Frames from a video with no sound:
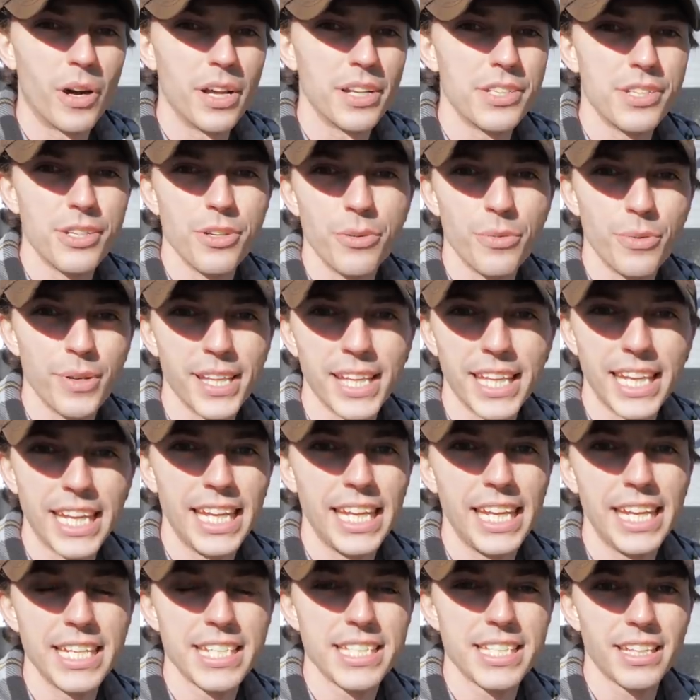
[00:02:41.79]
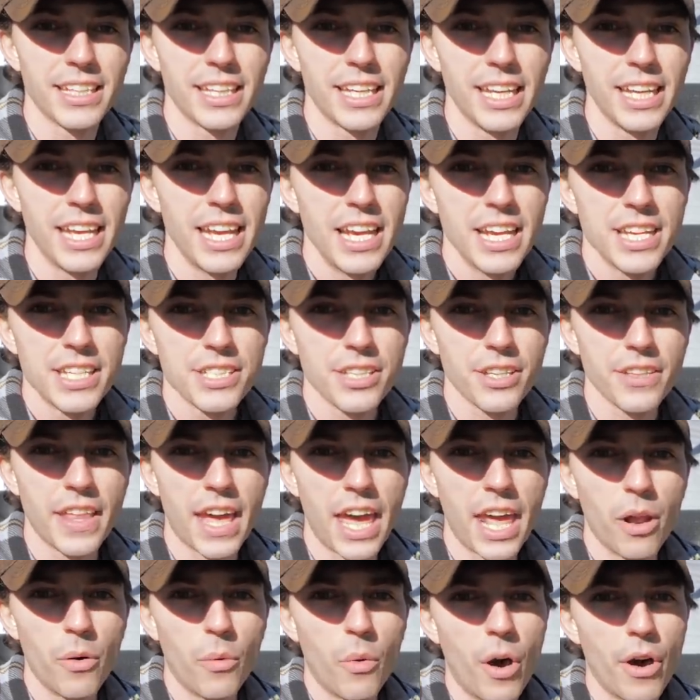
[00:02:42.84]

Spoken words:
want to really easily so that it